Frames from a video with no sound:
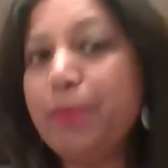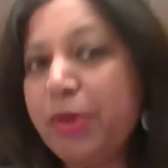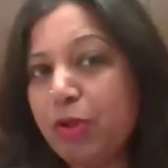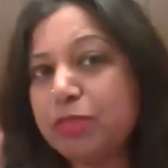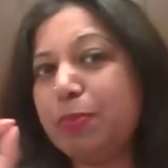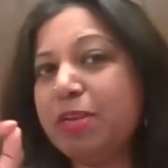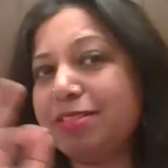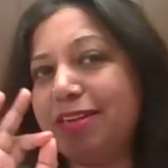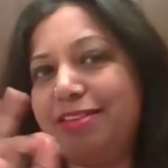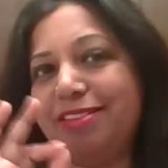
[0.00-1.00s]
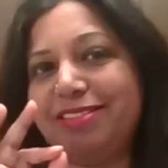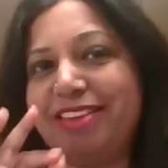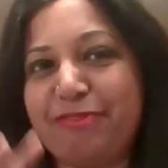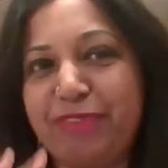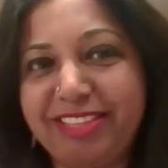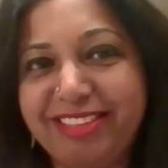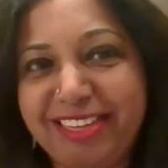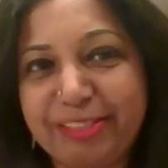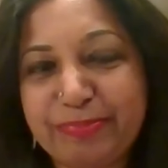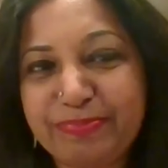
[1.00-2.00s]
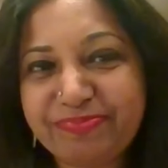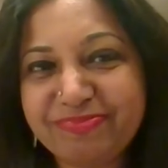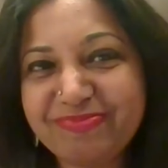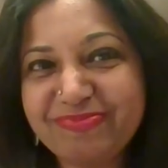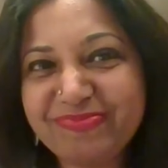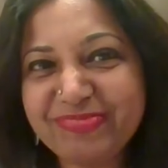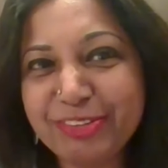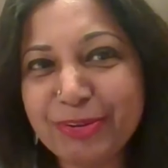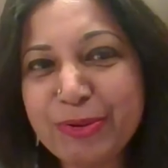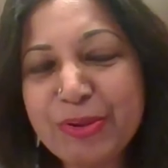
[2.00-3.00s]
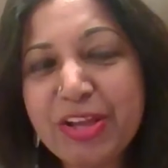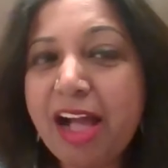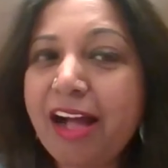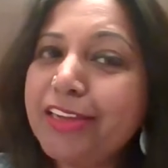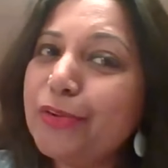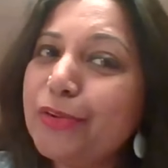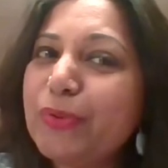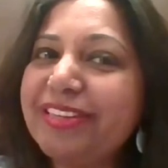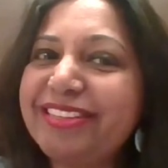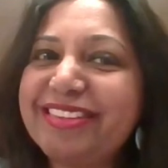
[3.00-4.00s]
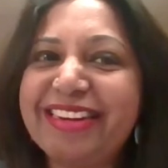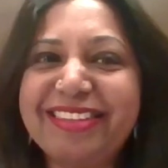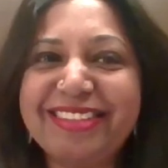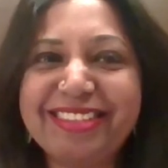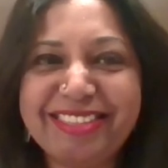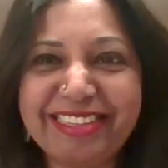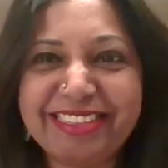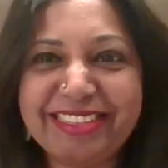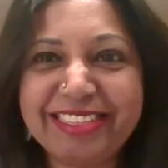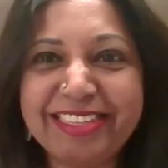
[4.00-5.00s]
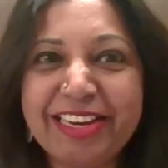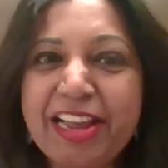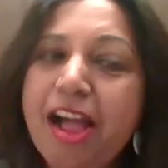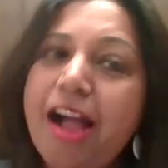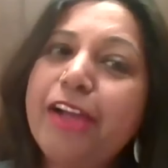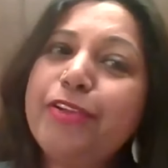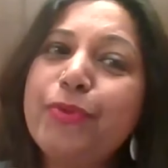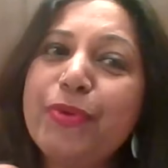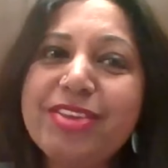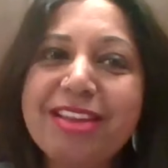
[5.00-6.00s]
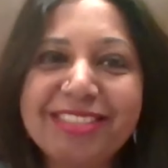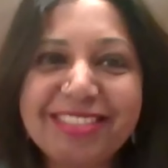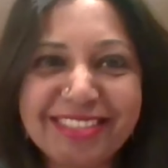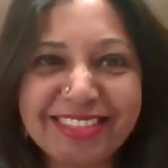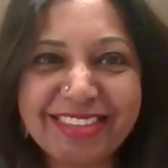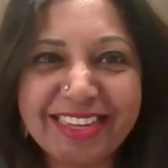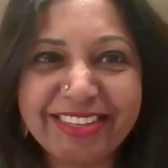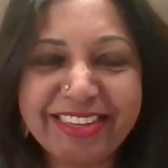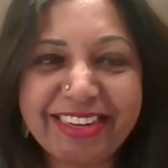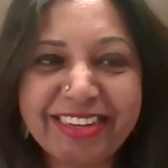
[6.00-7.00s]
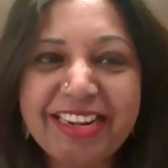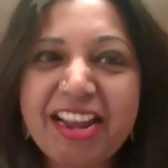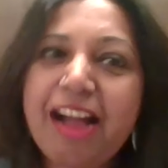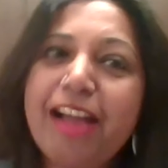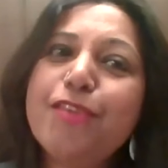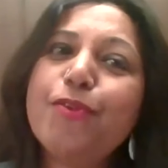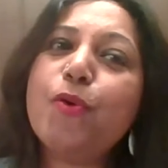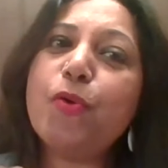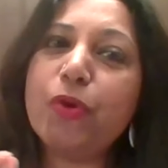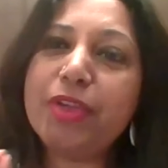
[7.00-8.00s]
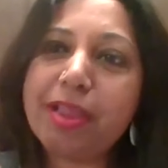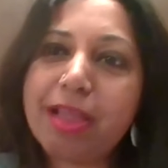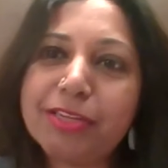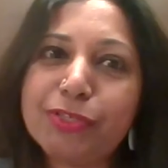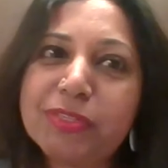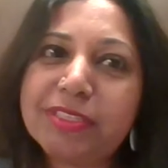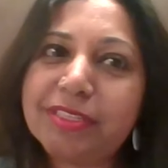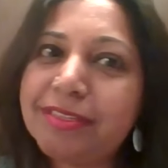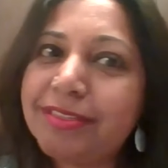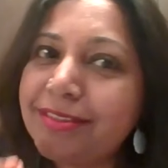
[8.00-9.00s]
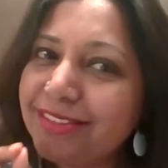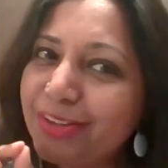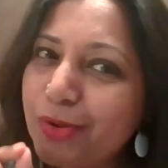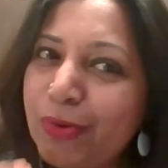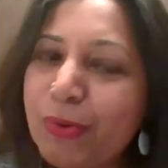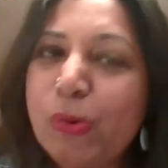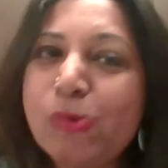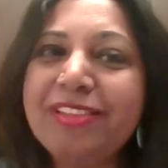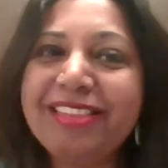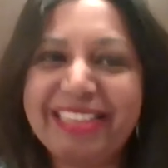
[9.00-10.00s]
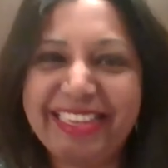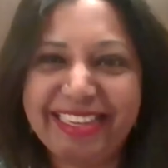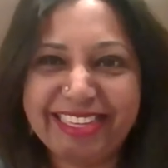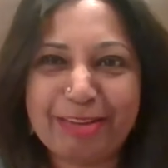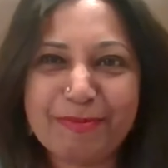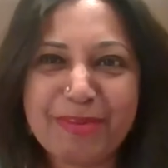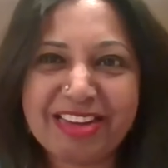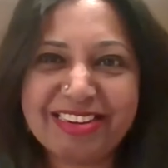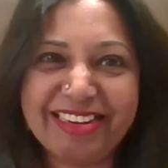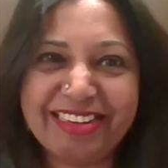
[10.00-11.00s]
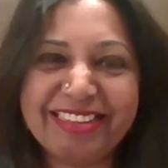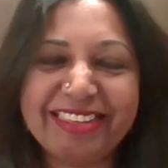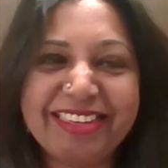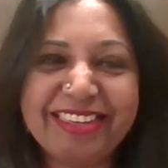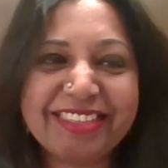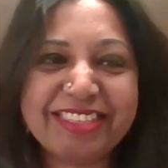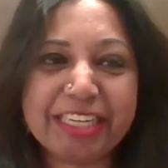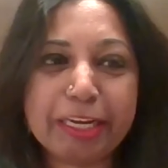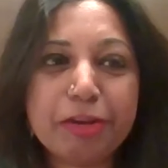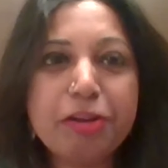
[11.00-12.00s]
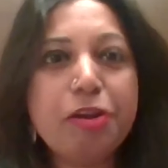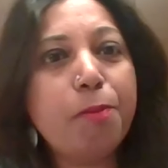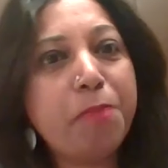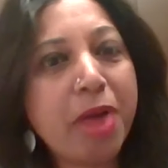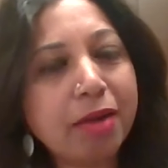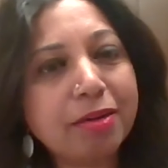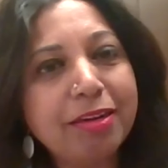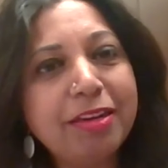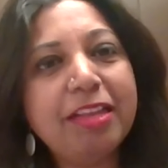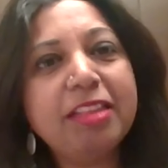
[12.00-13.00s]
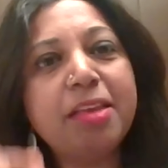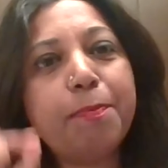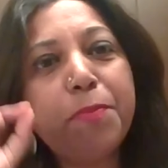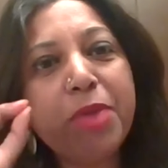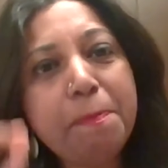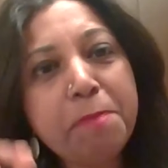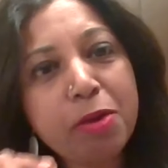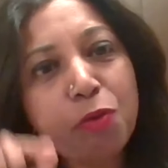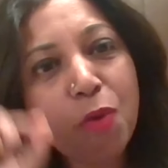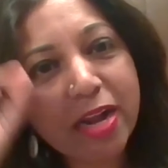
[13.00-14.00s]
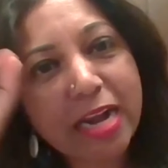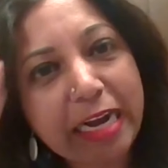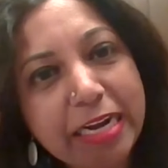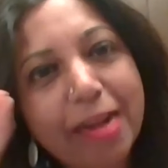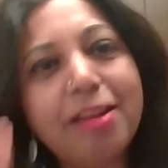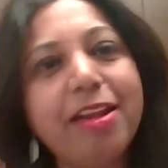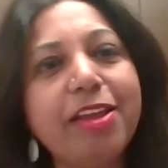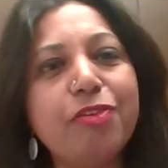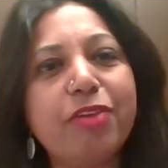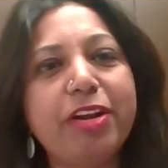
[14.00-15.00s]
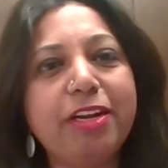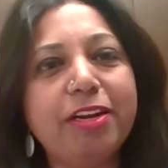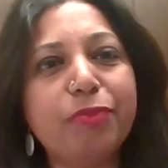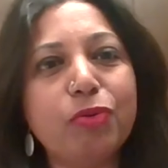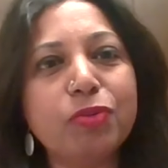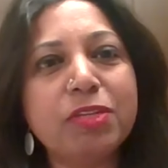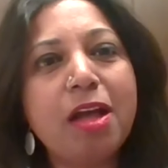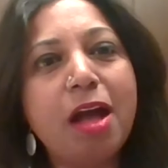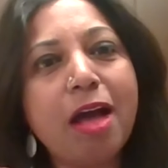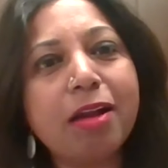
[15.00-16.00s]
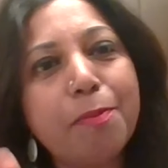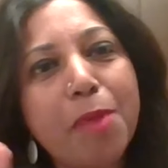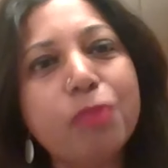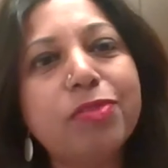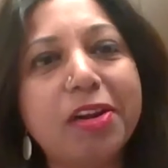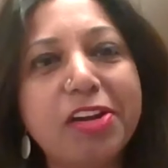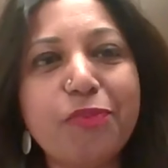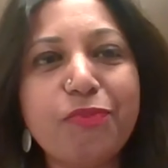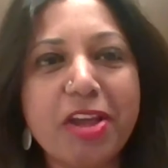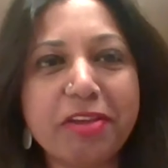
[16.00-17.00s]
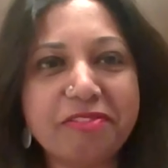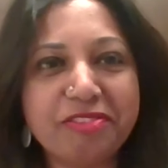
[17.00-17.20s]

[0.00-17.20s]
Because please understand one thing, you know, I know the trend is changing. I know youngsters are there. I know going casuals is a cool thing in the market and industry. But the people who are conducting your interviews are above 35.